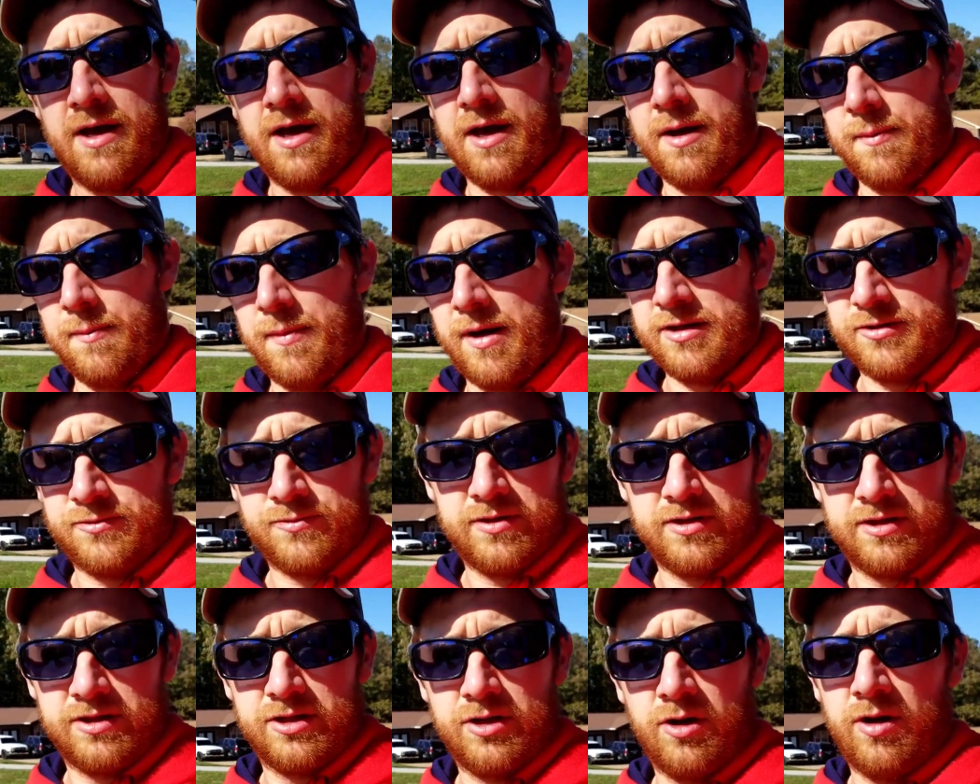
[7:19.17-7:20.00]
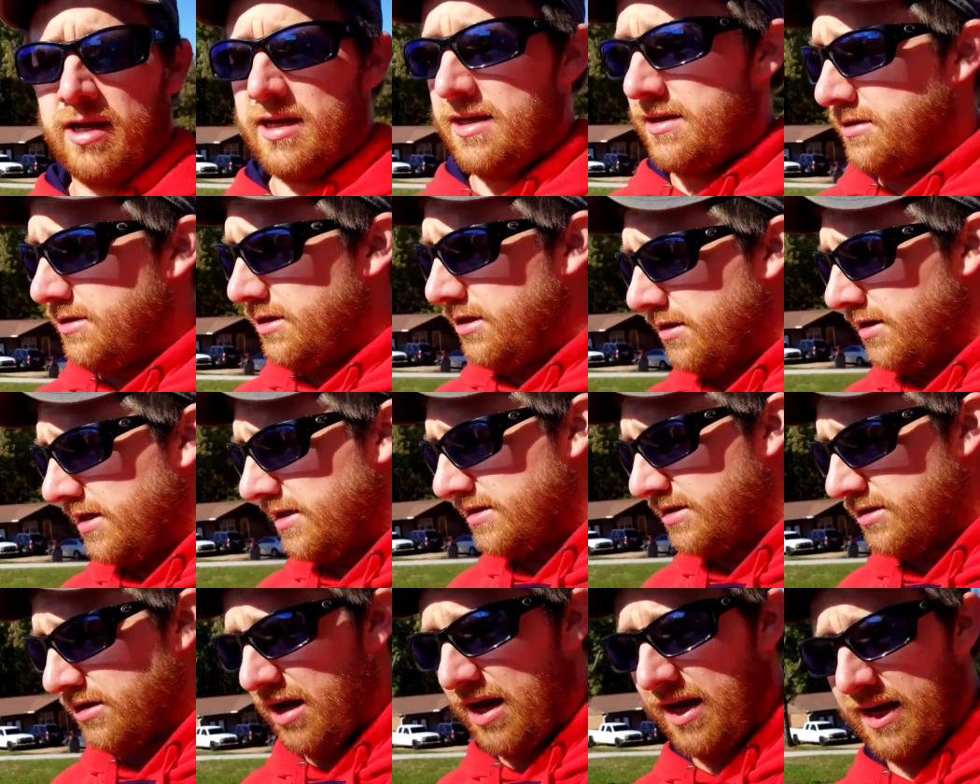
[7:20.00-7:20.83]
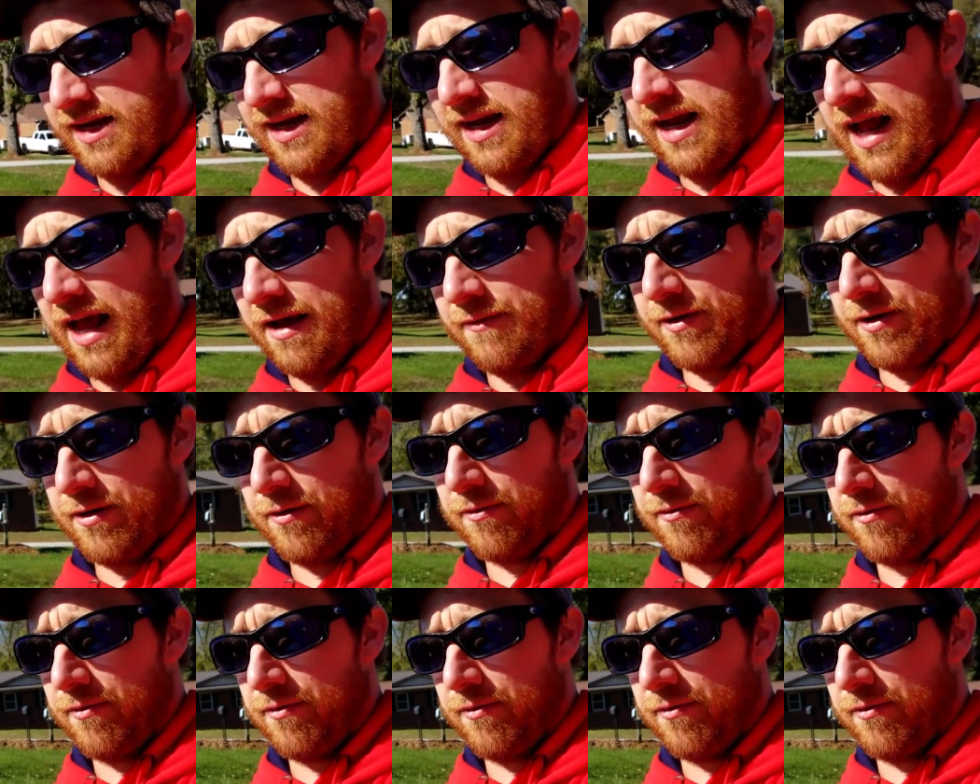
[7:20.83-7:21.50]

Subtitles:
I might as well just go ahead and do it so I can have it